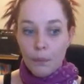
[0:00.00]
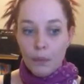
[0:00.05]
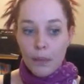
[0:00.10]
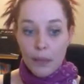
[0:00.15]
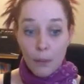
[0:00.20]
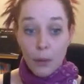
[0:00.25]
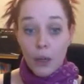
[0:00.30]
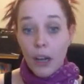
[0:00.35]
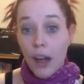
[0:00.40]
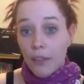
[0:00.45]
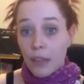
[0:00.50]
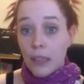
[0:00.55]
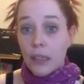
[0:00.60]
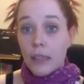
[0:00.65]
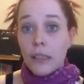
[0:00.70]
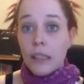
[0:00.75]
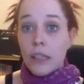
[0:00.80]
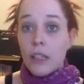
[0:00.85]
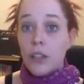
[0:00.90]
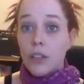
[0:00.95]
someone having
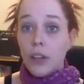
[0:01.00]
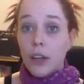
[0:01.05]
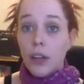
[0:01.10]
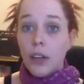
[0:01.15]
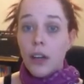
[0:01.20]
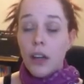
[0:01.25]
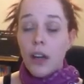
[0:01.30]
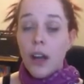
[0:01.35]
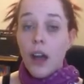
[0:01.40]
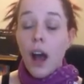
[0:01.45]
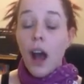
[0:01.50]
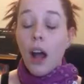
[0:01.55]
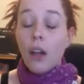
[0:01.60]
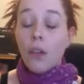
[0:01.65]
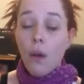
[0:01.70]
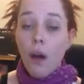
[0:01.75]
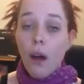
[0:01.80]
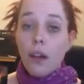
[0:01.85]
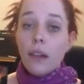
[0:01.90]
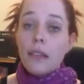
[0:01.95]
a seizure. A
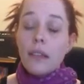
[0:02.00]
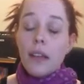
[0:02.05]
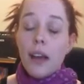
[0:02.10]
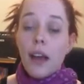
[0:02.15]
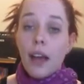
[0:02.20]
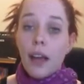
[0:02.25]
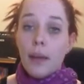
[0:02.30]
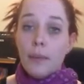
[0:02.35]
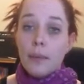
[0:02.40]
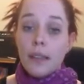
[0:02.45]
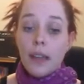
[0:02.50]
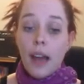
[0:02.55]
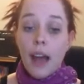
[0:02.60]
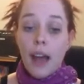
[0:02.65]
lot of times